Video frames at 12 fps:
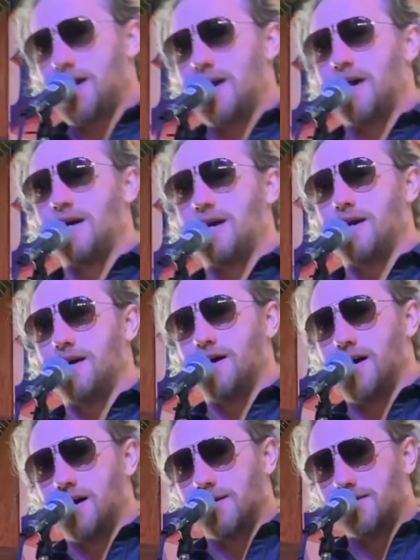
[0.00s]
And
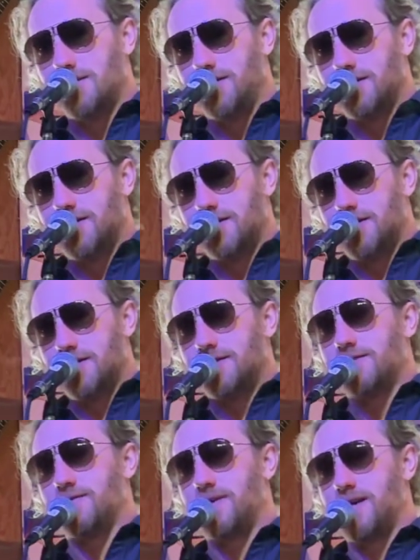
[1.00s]

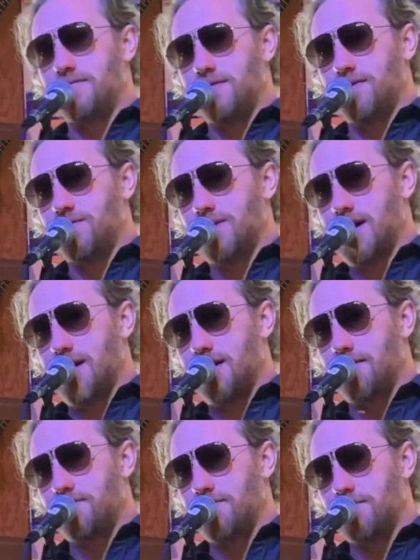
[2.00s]
so we
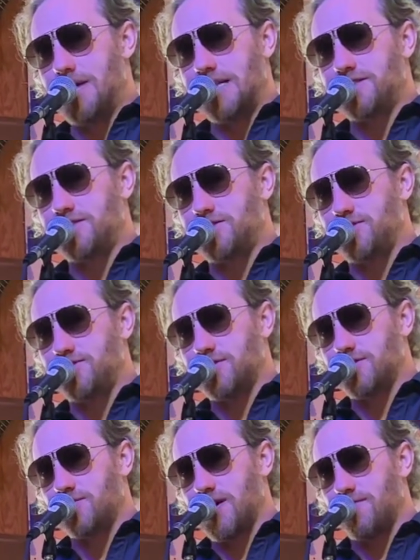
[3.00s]
have
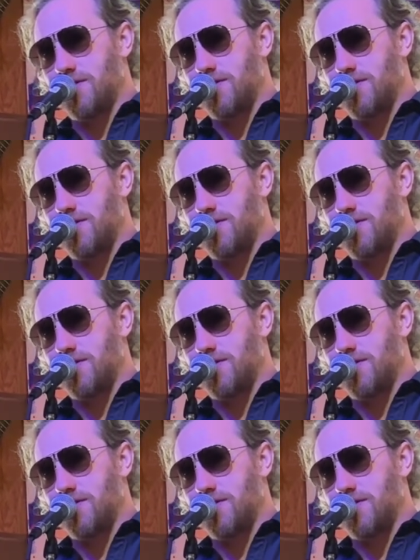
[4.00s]
Massachusetts. We have